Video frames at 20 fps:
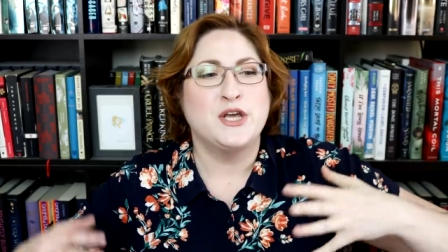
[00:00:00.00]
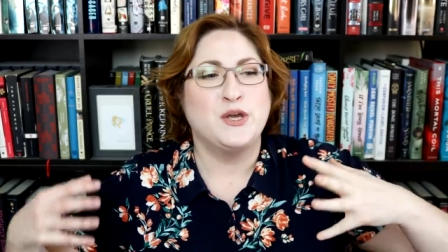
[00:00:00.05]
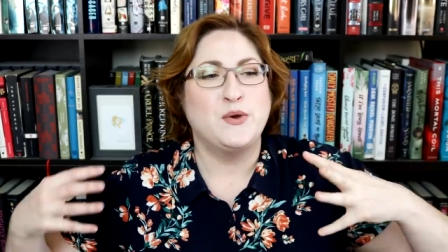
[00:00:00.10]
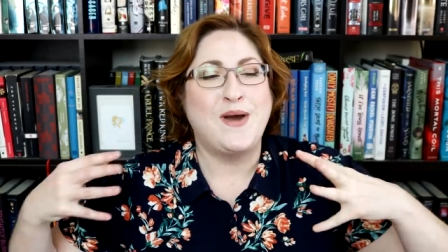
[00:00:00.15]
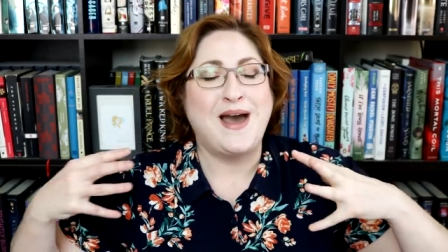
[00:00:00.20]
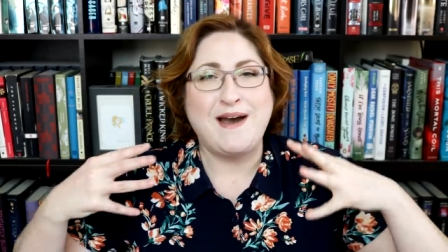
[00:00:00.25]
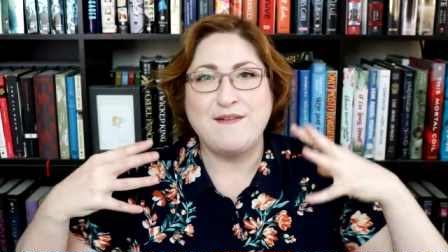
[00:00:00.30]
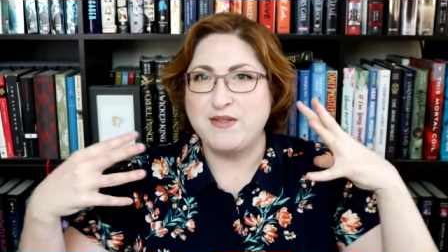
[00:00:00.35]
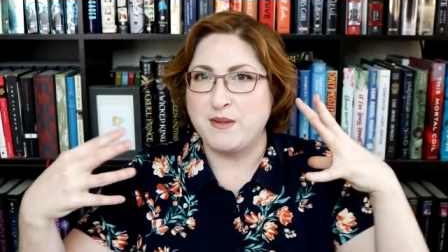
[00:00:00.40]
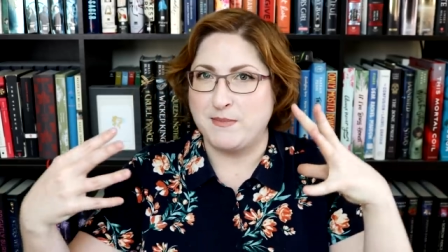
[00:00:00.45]
you
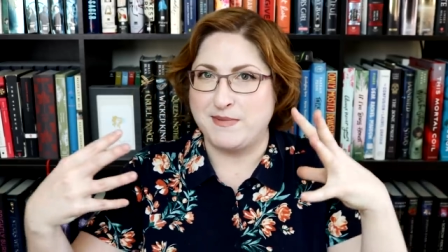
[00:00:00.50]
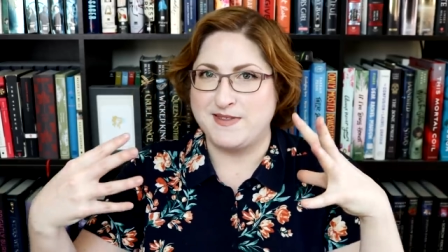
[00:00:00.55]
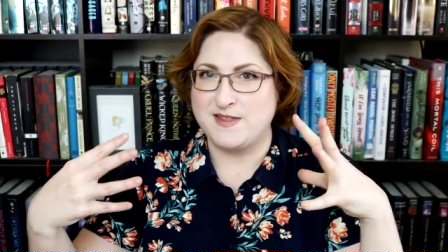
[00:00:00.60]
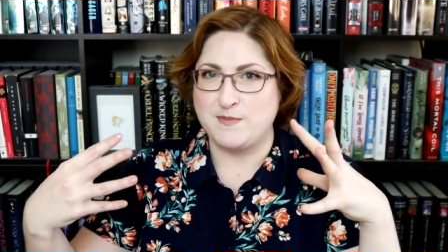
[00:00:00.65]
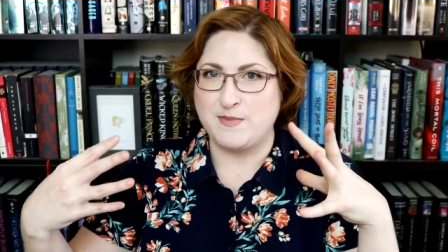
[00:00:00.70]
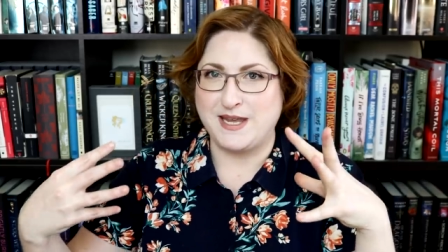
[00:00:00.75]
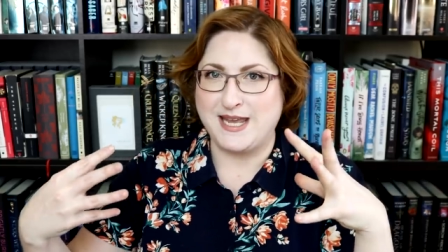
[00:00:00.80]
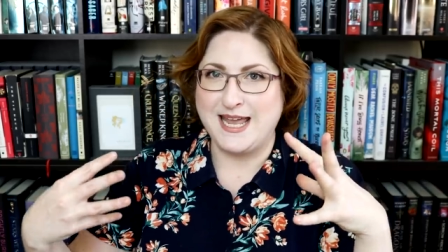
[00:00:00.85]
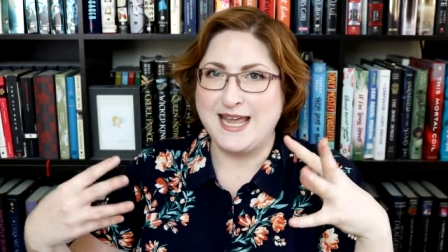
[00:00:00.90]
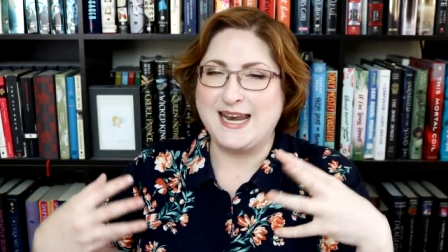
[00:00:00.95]
have them in the
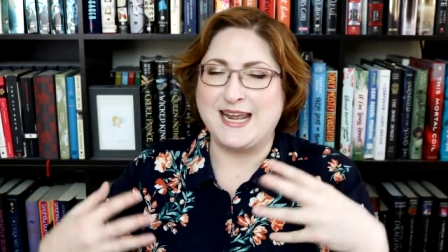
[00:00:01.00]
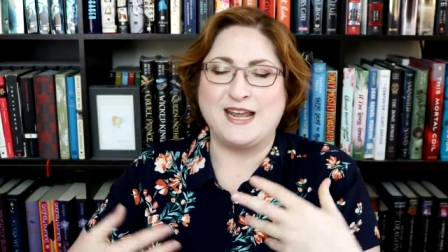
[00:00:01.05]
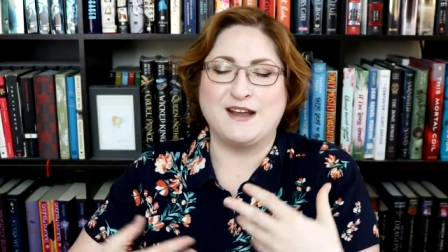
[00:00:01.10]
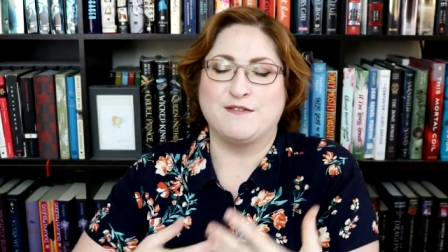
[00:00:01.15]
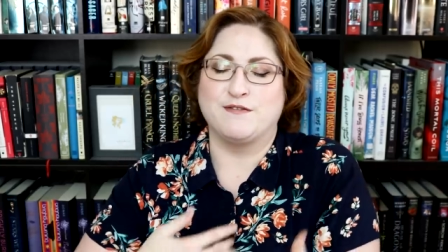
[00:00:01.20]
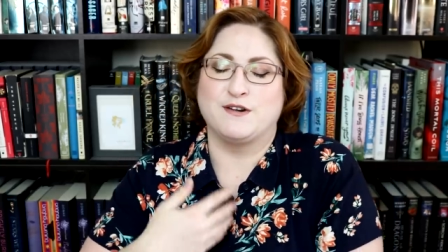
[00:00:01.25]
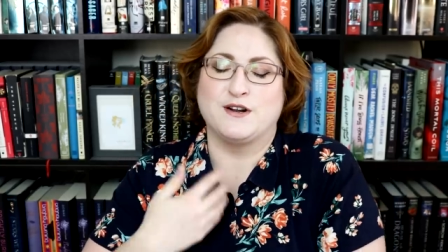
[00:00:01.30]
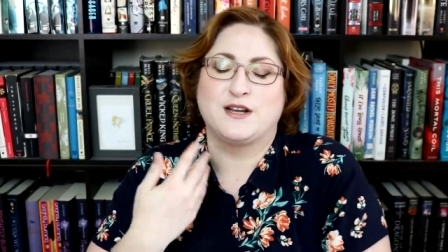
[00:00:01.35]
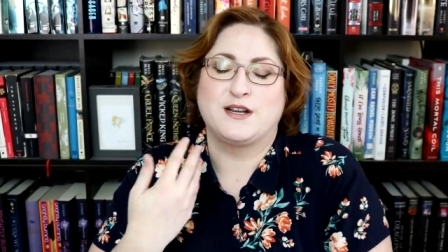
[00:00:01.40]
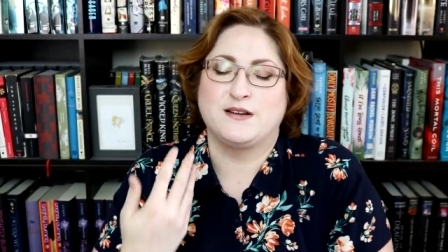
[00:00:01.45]
beginning
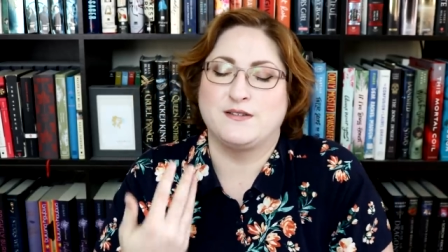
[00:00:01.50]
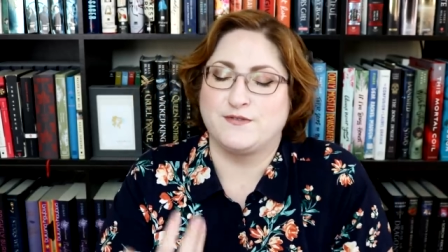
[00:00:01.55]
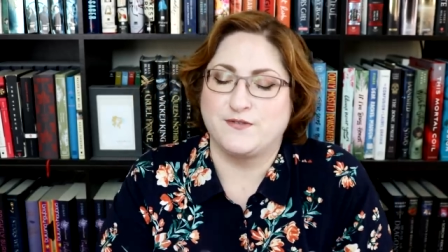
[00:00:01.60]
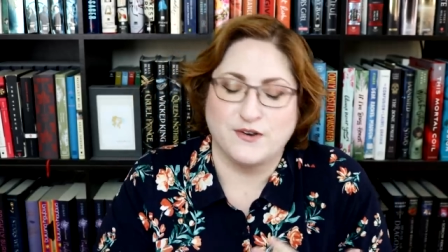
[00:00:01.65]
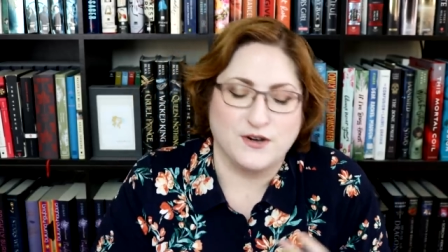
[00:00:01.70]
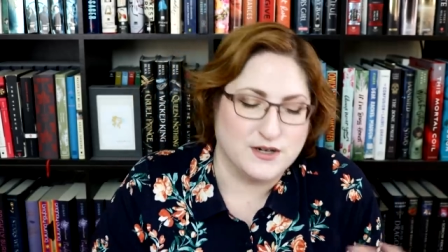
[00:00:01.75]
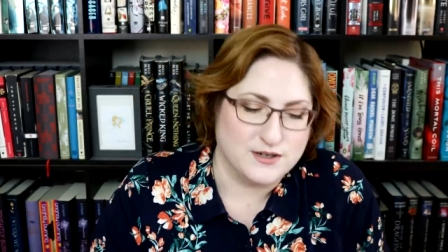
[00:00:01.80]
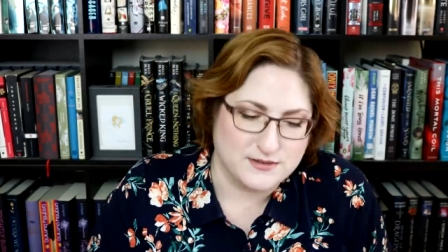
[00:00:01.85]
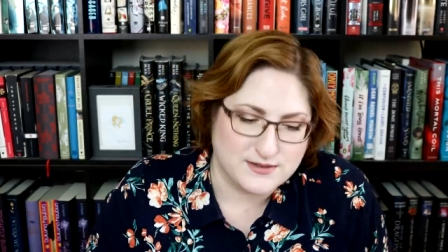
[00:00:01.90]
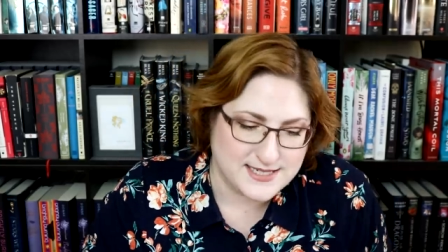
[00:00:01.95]
for,
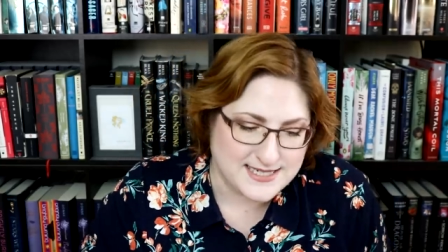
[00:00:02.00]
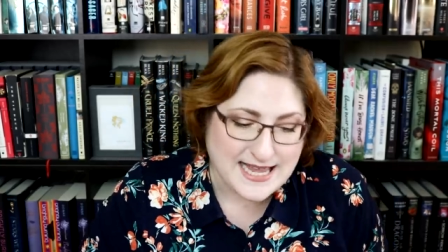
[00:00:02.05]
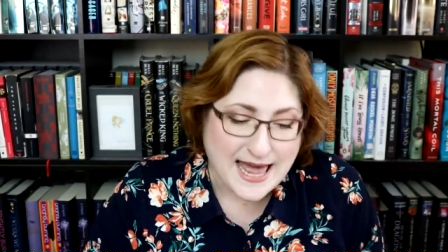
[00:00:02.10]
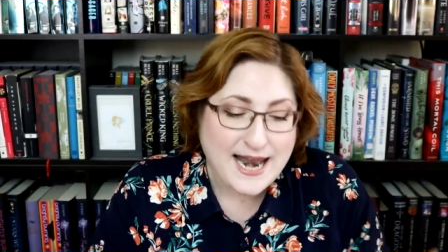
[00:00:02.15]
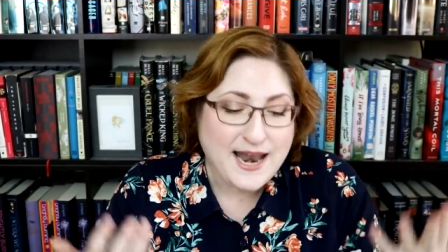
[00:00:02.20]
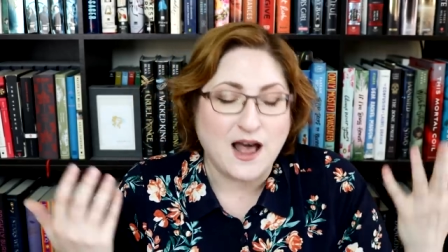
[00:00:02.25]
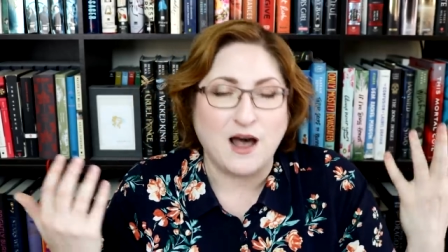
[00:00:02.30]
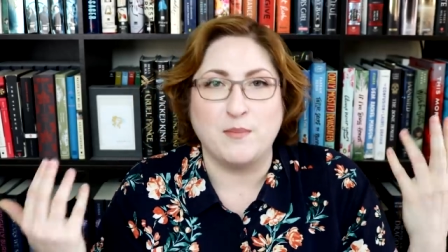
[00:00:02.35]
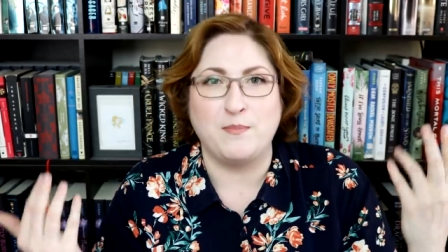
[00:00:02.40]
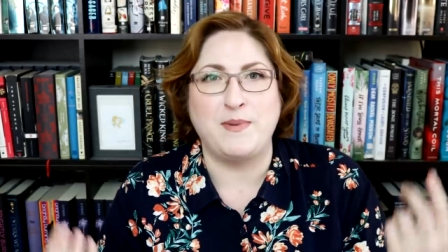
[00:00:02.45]
for
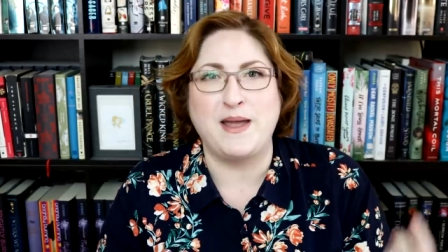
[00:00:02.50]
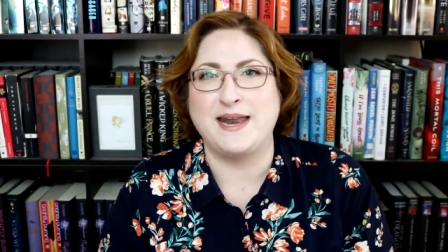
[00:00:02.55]
setup